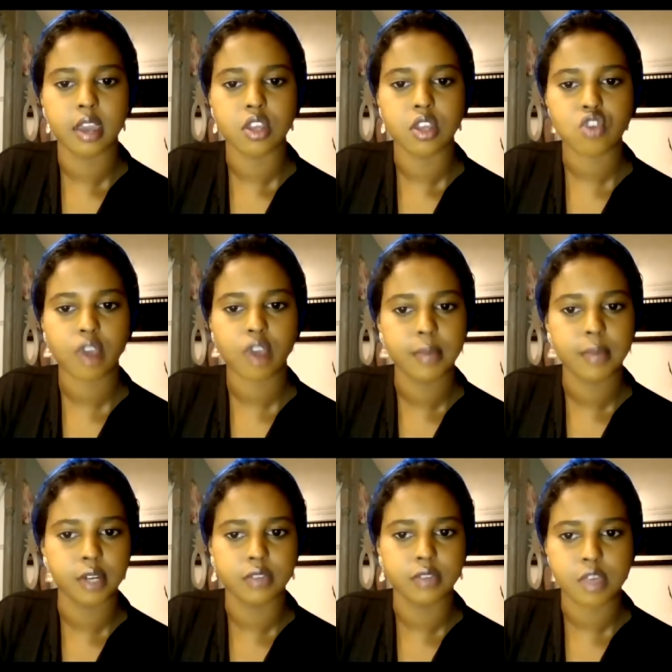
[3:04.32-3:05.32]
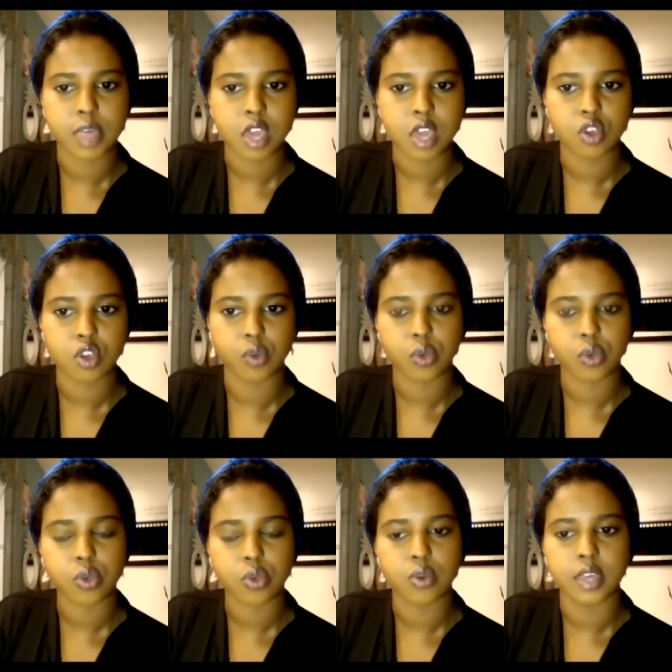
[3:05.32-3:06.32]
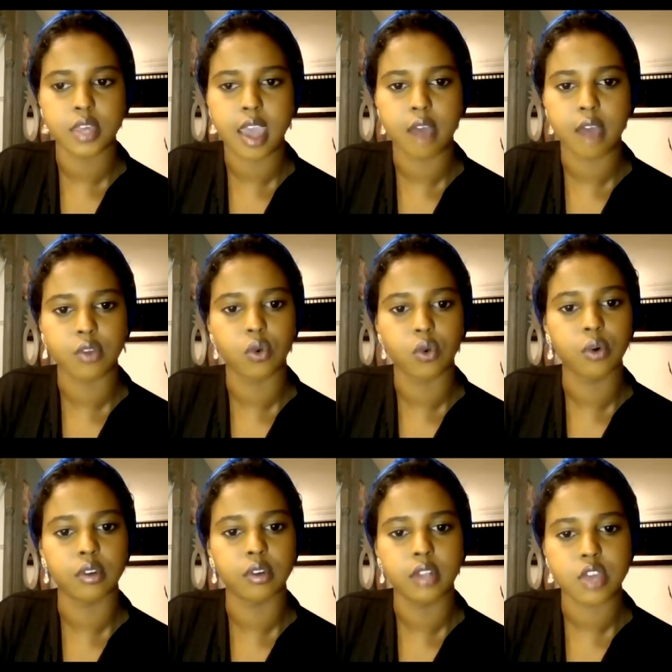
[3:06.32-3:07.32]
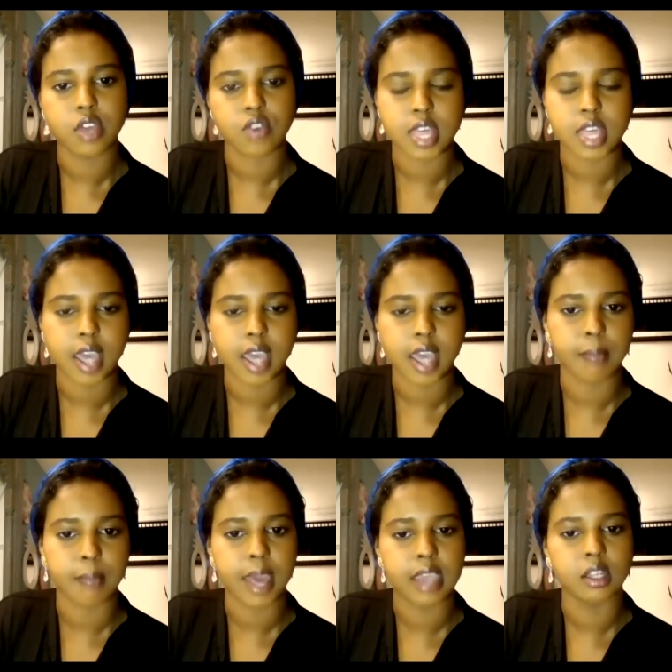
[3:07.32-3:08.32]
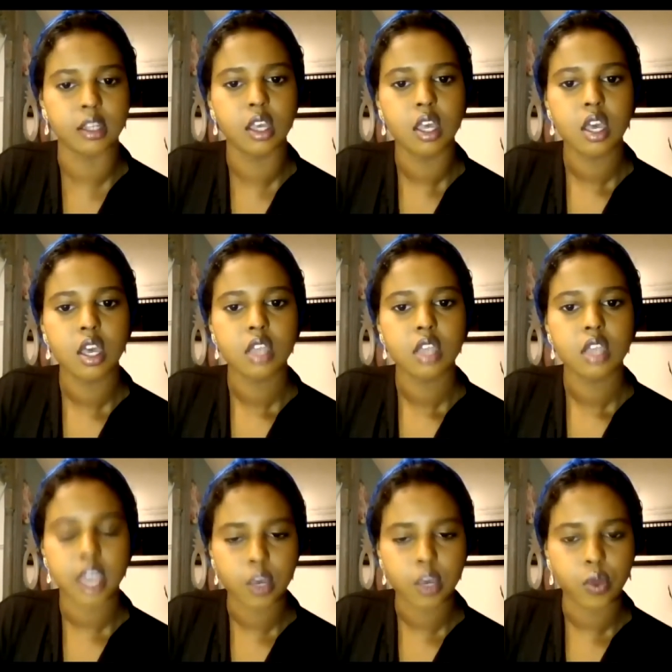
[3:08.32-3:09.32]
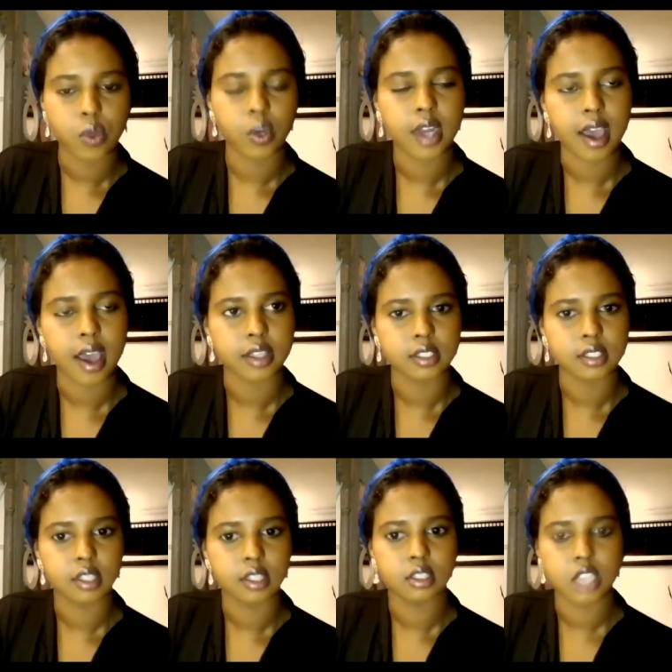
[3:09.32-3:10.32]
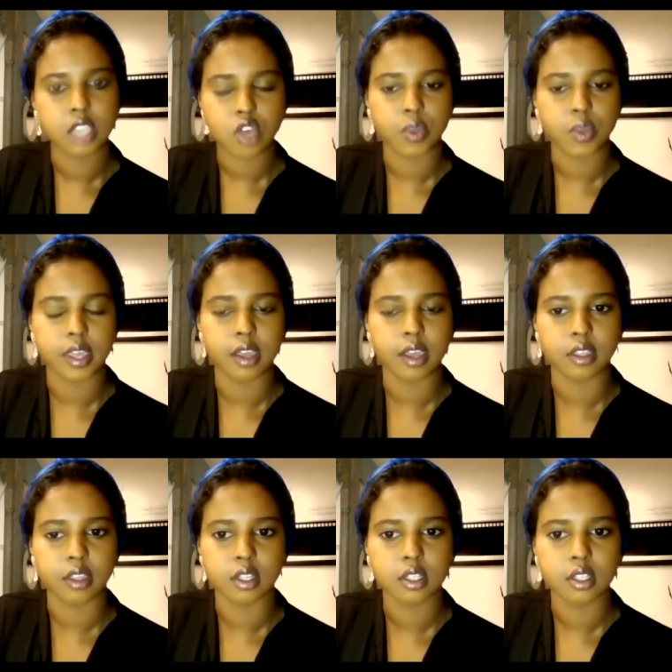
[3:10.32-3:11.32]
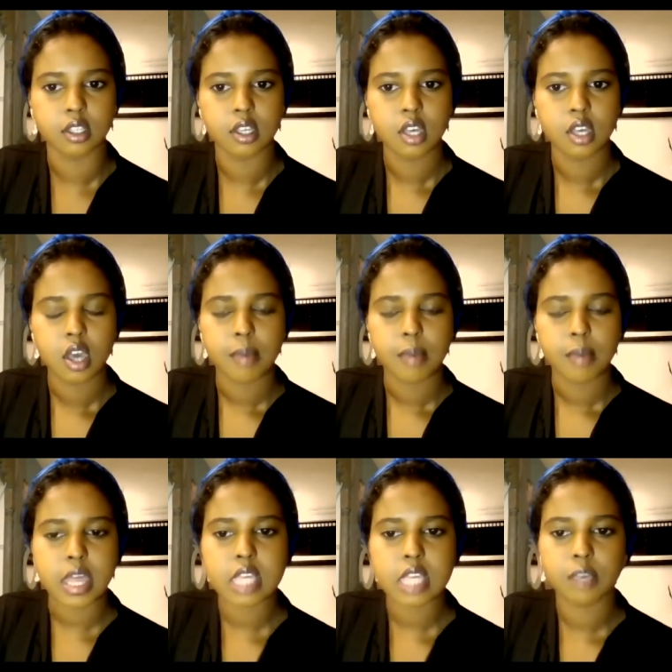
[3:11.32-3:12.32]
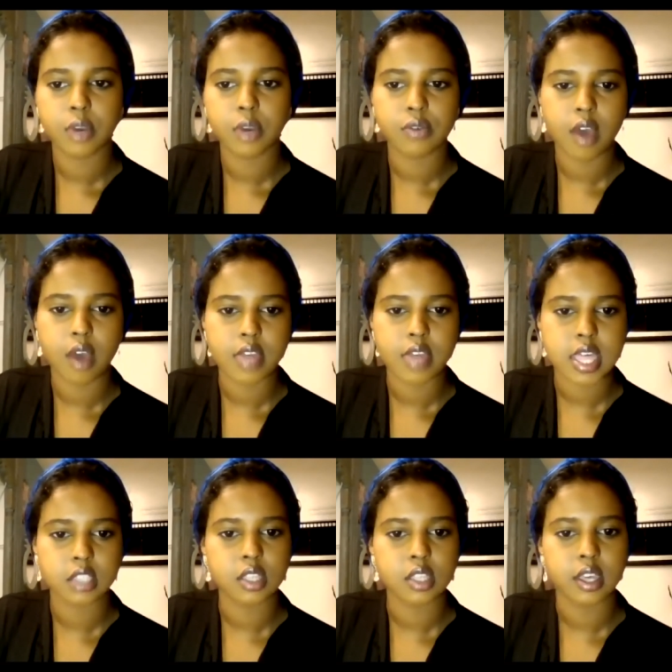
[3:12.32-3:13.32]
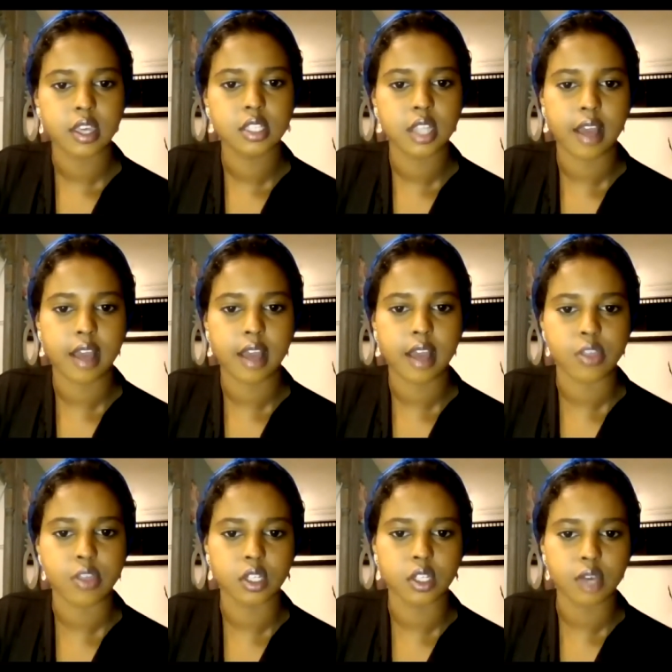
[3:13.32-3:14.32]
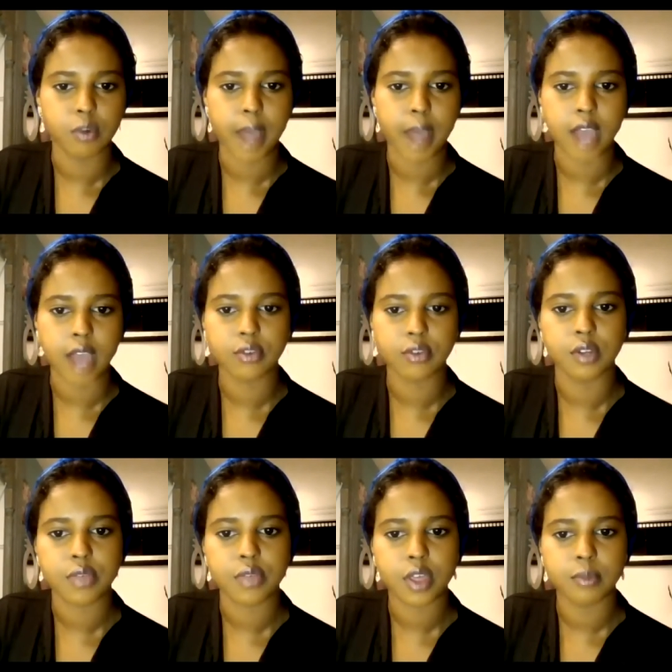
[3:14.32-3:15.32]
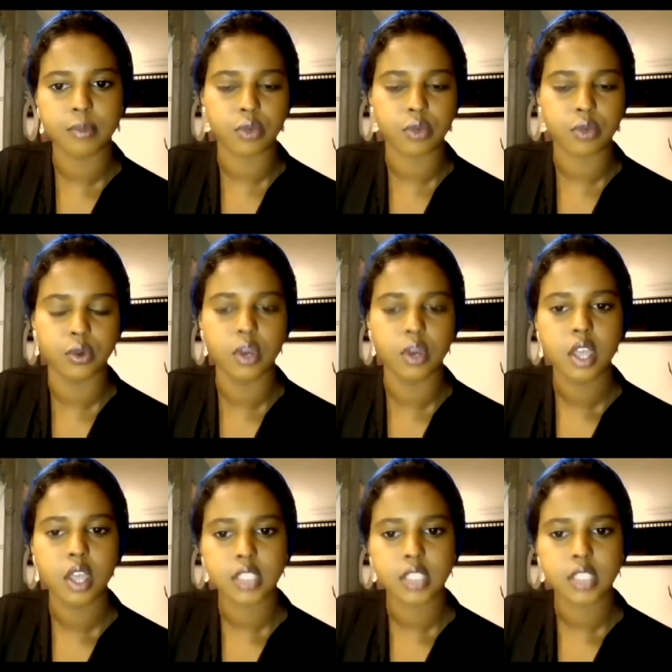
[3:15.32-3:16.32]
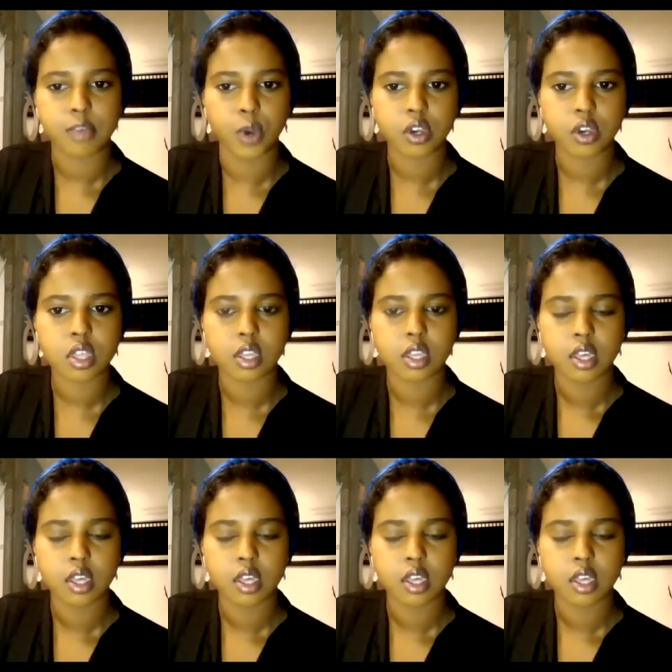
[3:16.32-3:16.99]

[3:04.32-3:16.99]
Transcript: and enshrinement of dispossession was also the year of the rural literacy campaign take with one hand, teach with the other. My city bred father sent to the hinterlands with a duffel bag full of thumbed through textbooks.